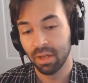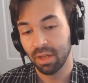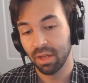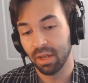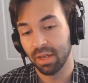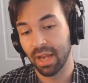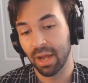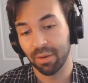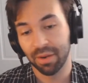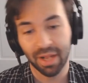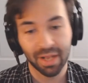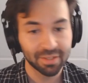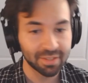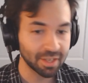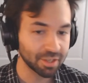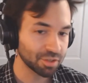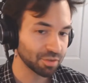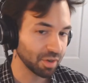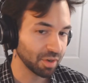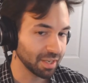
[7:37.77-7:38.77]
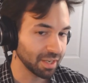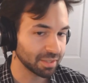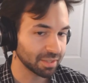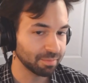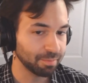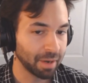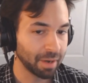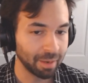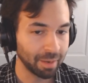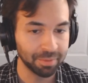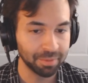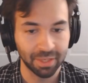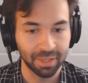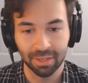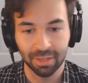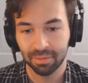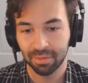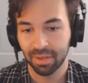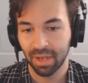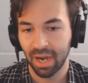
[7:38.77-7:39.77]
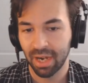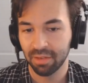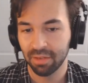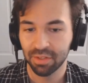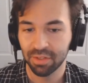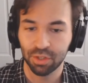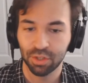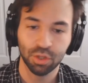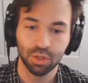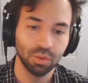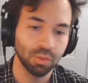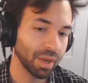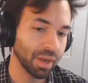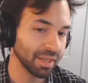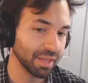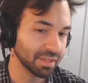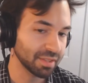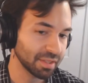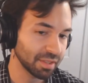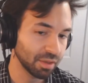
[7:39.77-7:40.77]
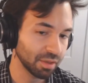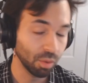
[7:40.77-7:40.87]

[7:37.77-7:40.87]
Now, an asset tray is populated kind of in two ways.